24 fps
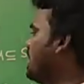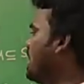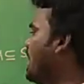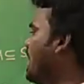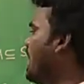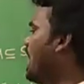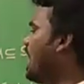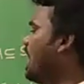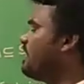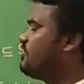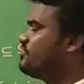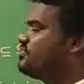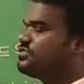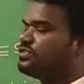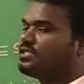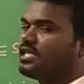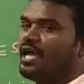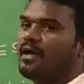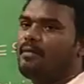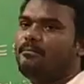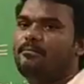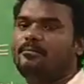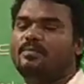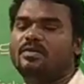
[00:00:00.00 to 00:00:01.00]
of
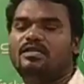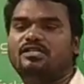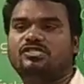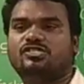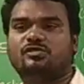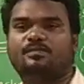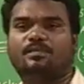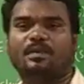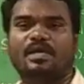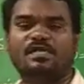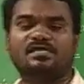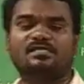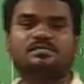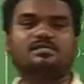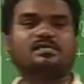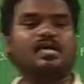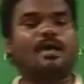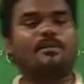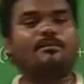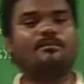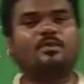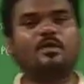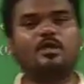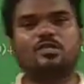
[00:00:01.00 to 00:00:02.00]
sample space.
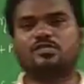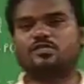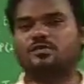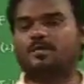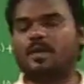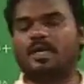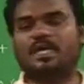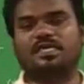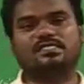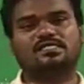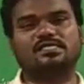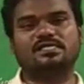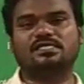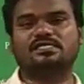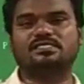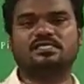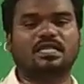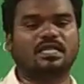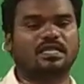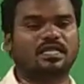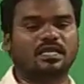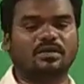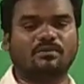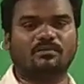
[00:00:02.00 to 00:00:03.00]
Sample space is
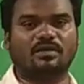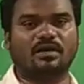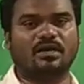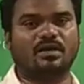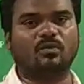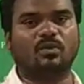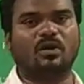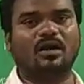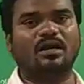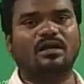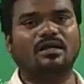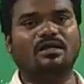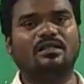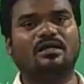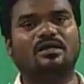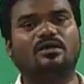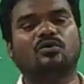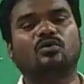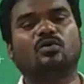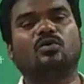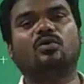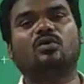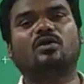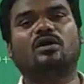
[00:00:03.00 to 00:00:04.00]
nothing but what? The
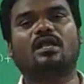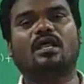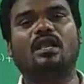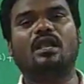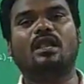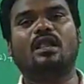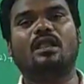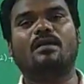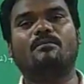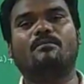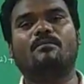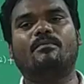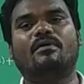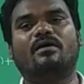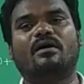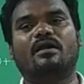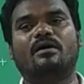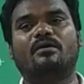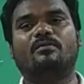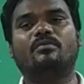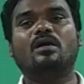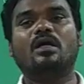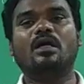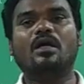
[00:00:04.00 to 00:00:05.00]
total number
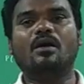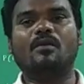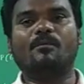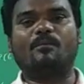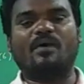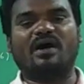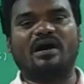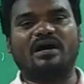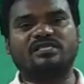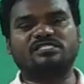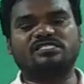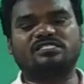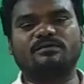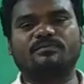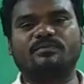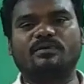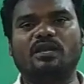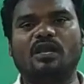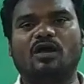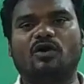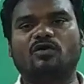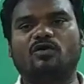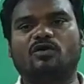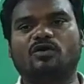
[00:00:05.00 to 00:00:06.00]
of
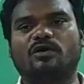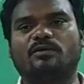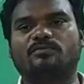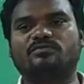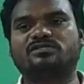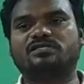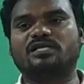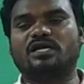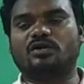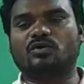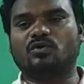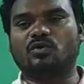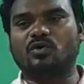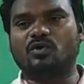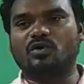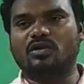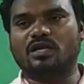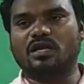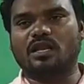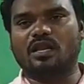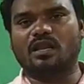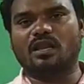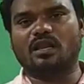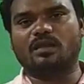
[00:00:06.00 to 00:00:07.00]
possible outcomes. The
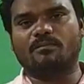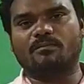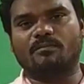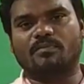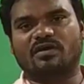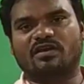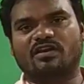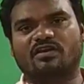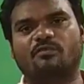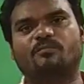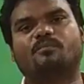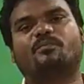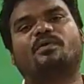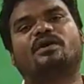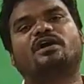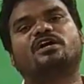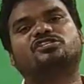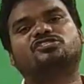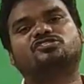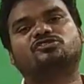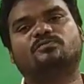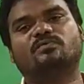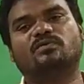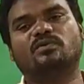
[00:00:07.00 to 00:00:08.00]
total number of
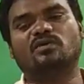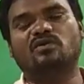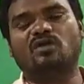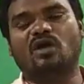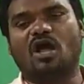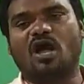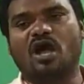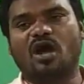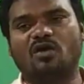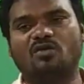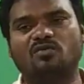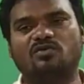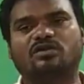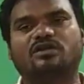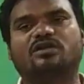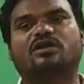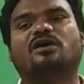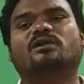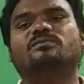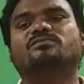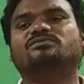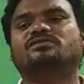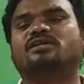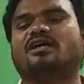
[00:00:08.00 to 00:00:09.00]
possible
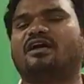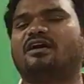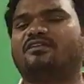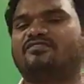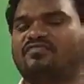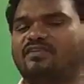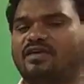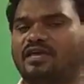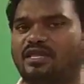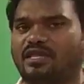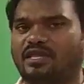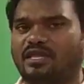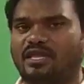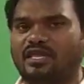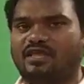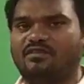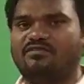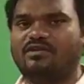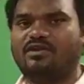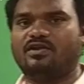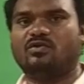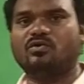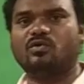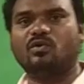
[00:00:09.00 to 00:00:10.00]
outcomes of an
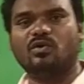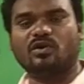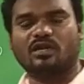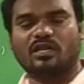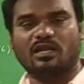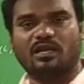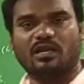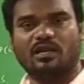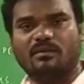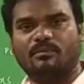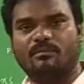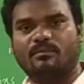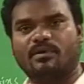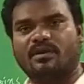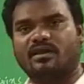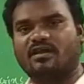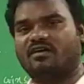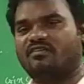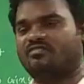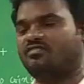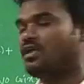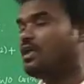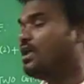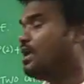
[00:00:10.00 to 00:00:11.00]
event. Total number
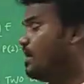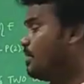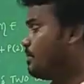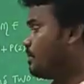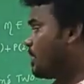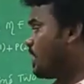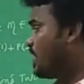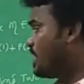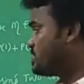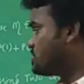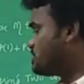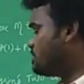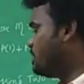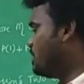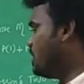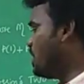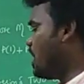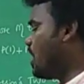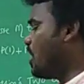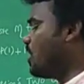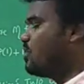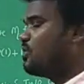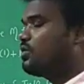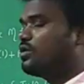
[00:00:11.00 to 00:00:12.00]
of possible
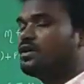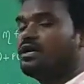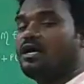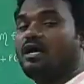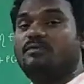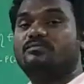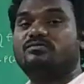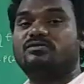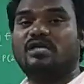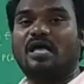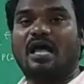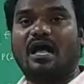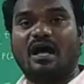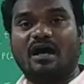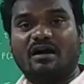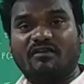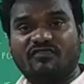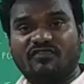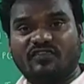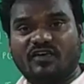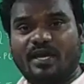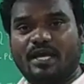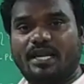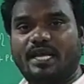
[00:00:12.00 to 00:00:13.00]
outcomes
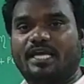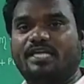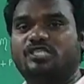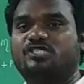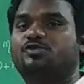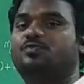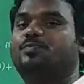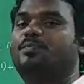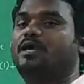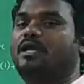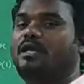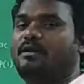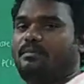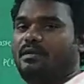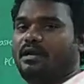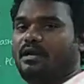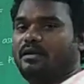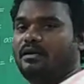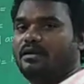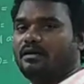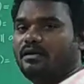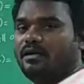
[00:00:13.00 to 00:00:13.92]
of an experiment.